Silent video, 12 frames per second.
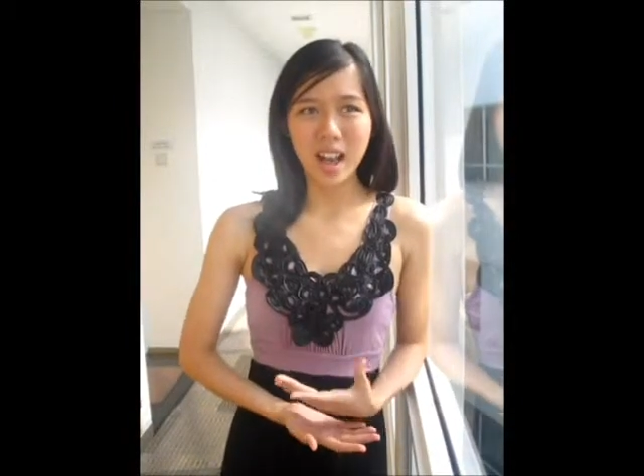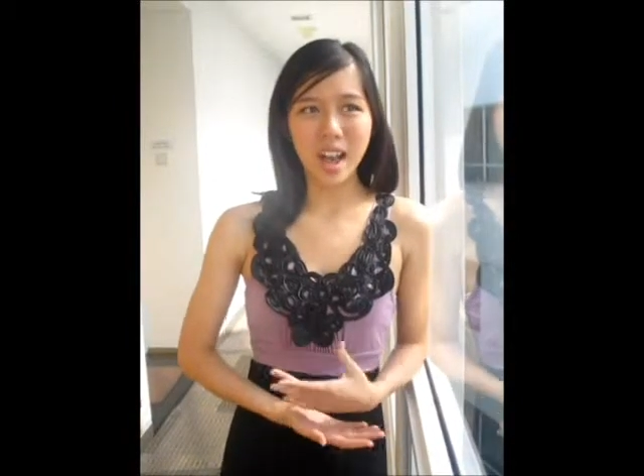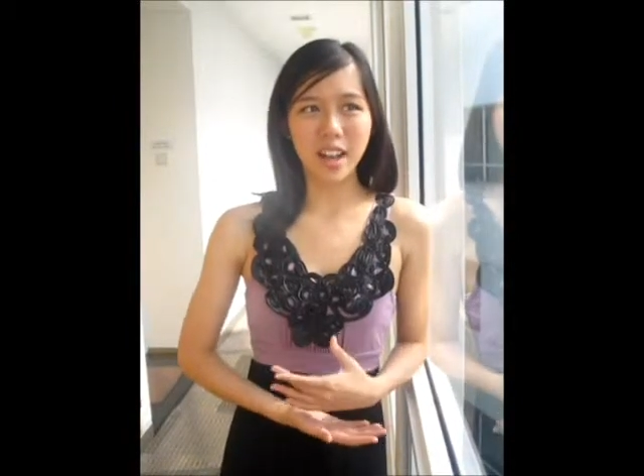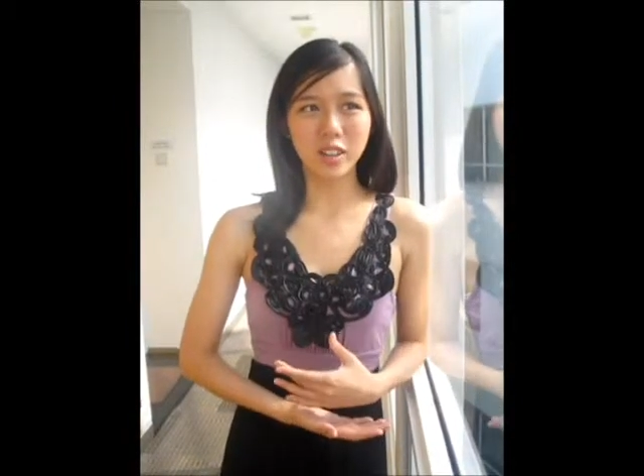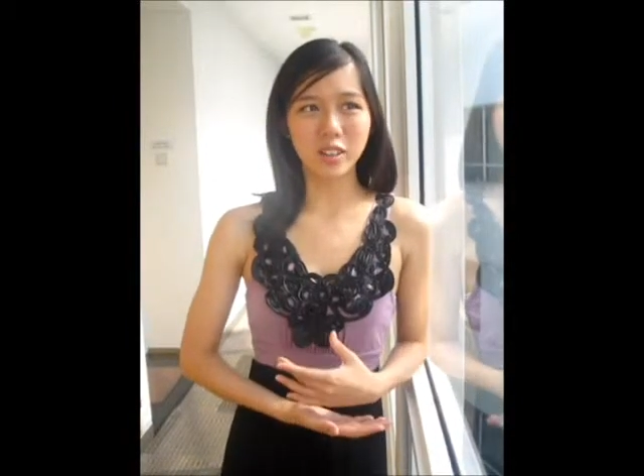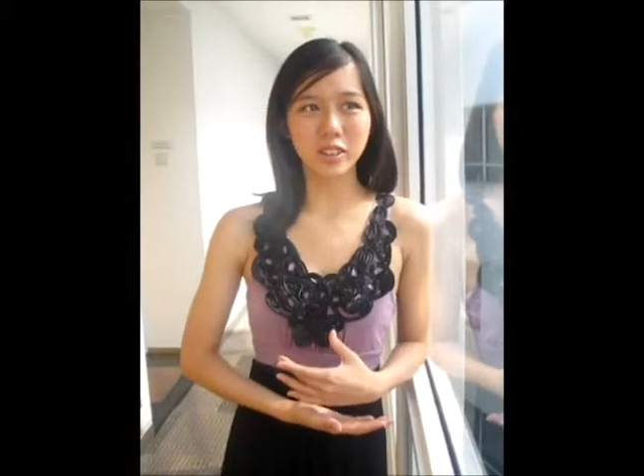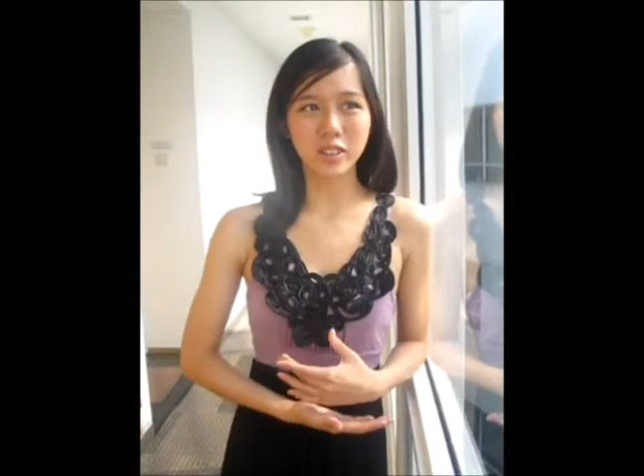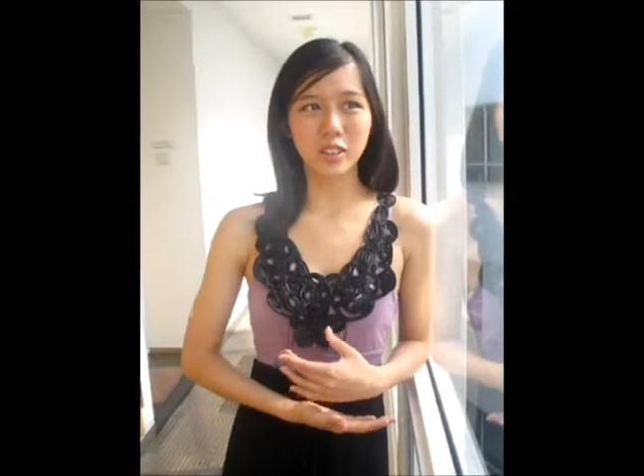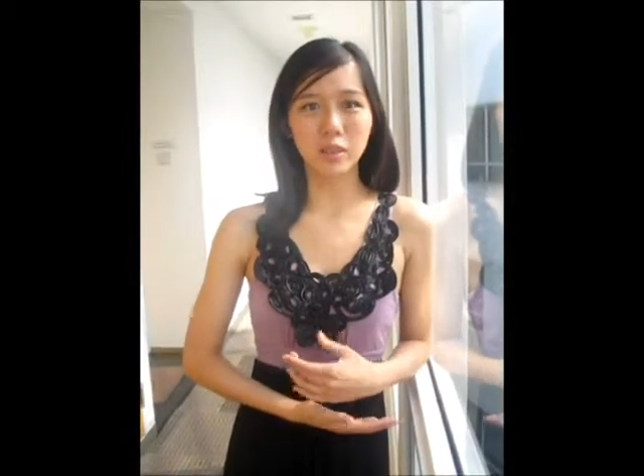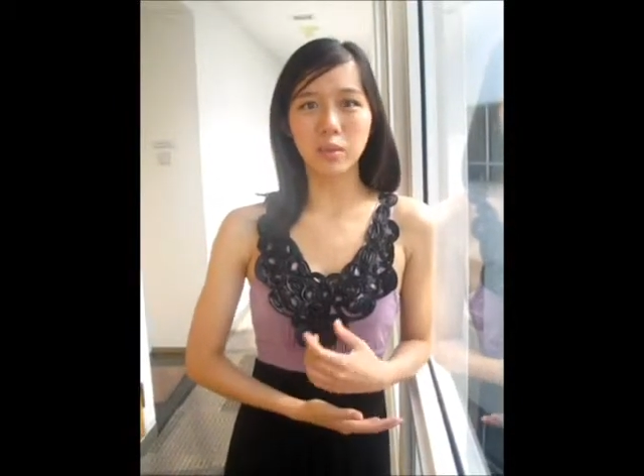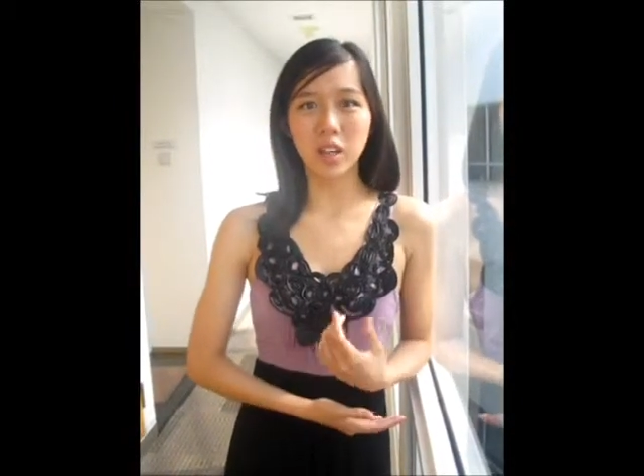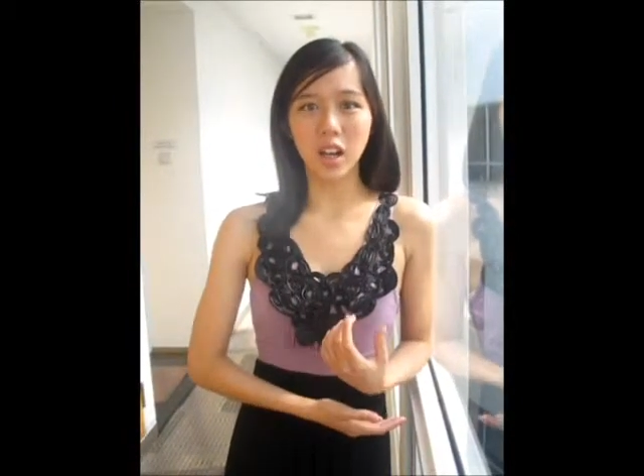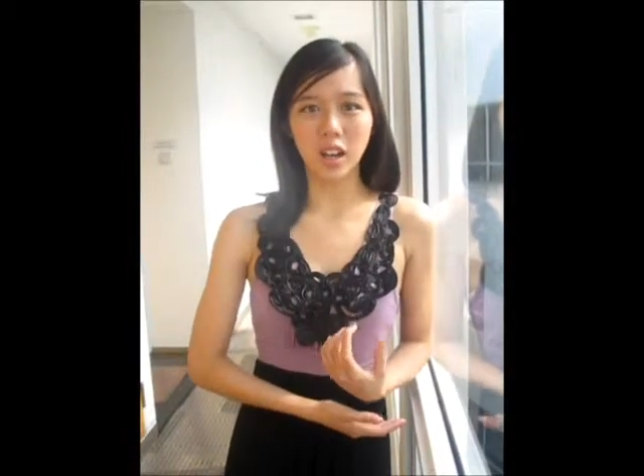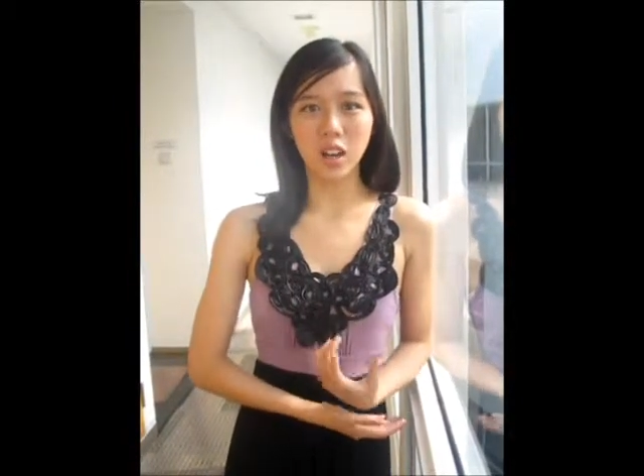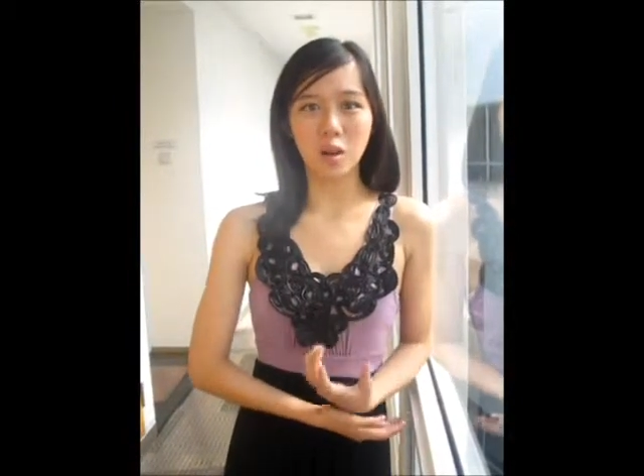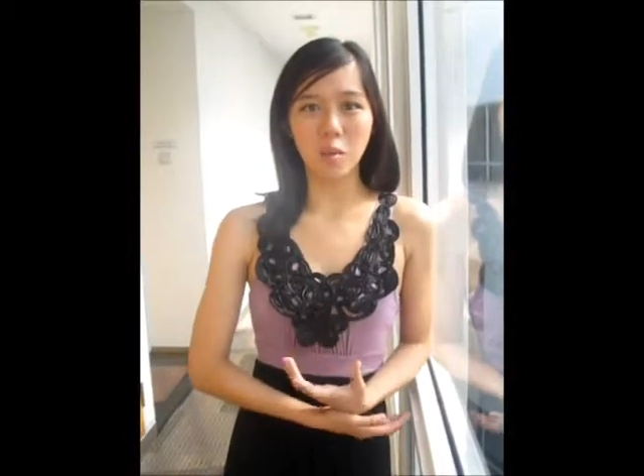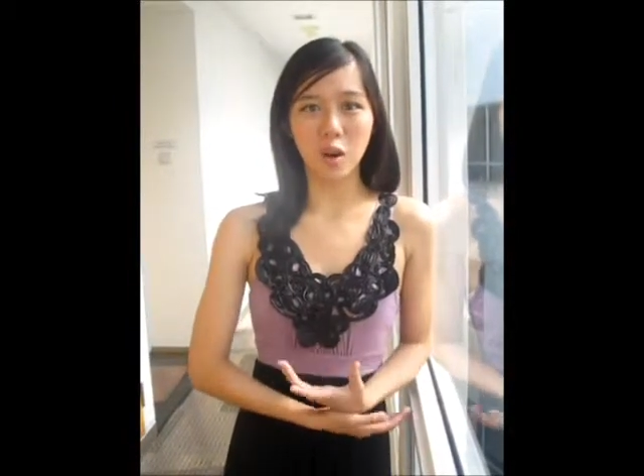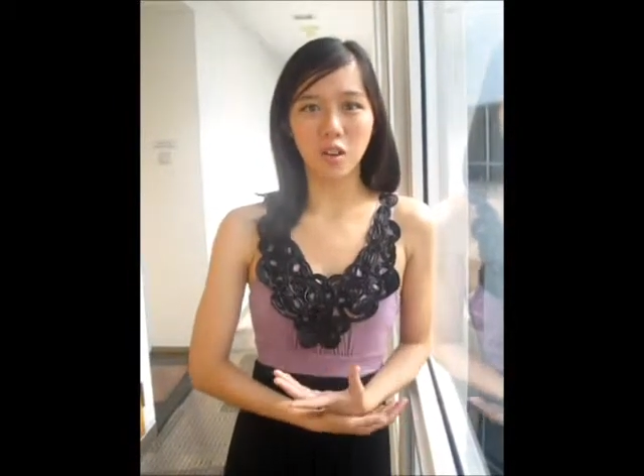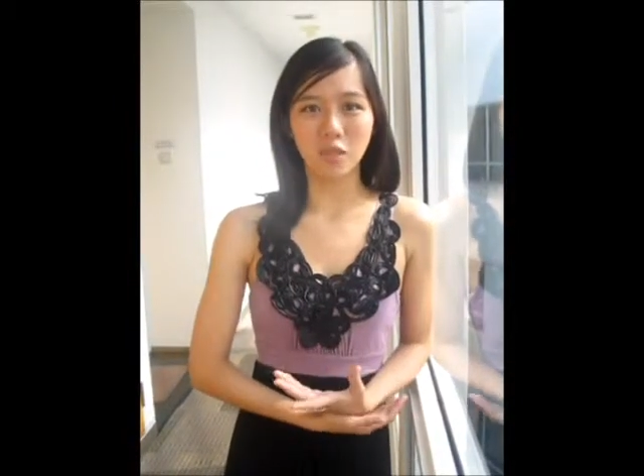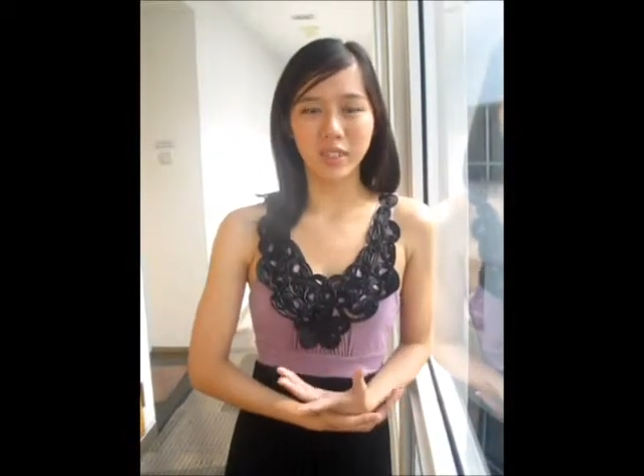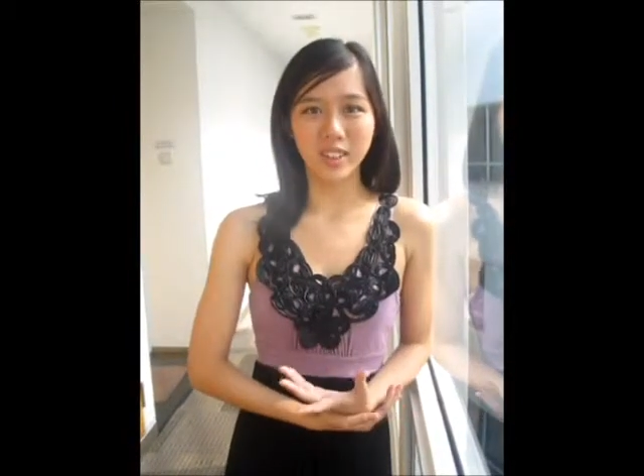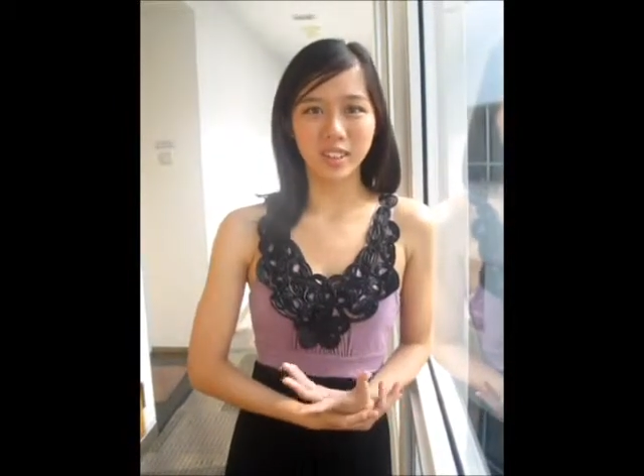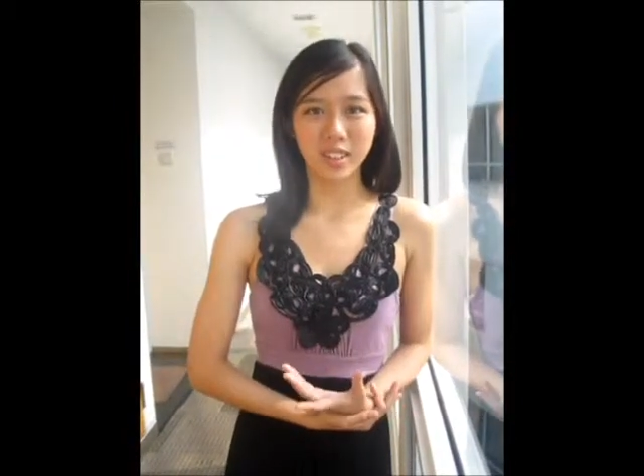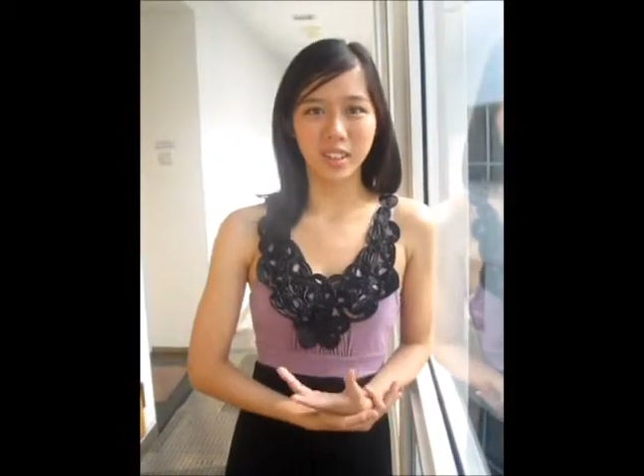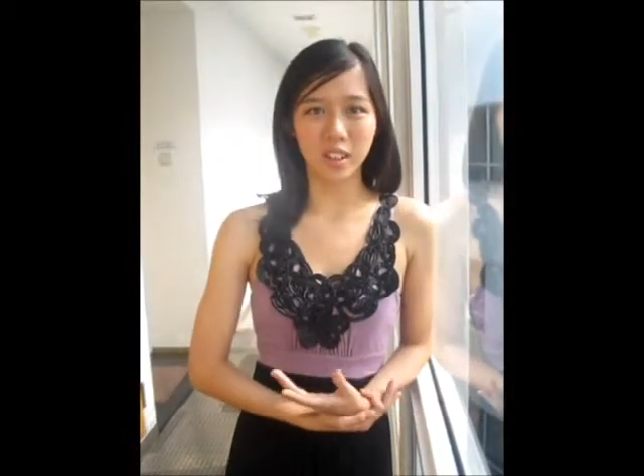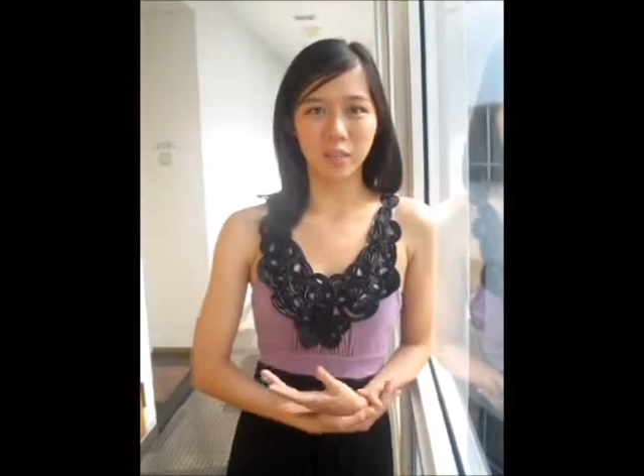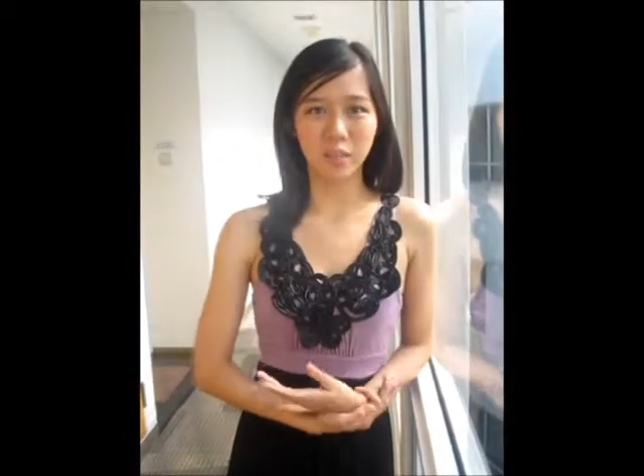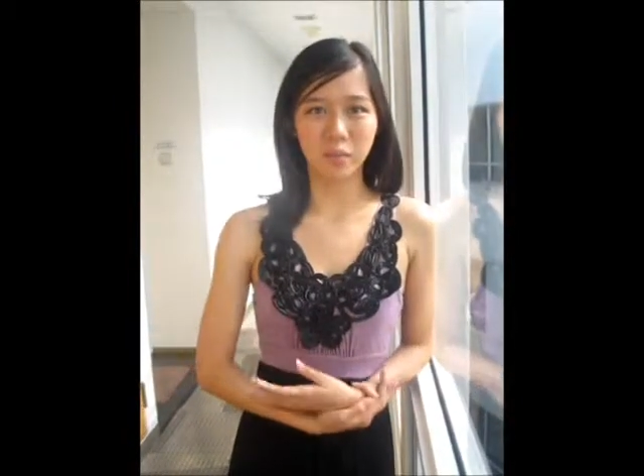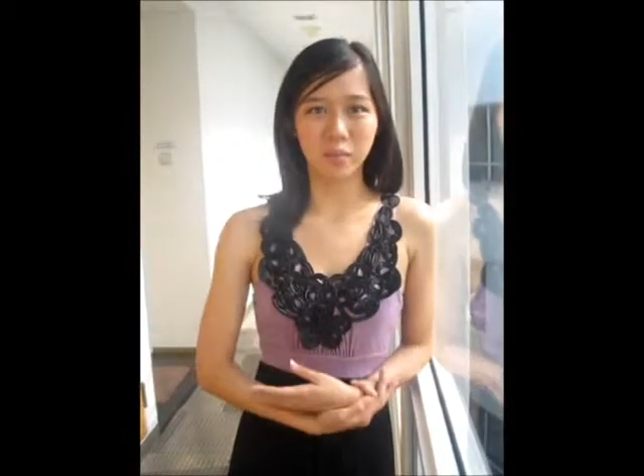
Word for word: and also be a lot more confident of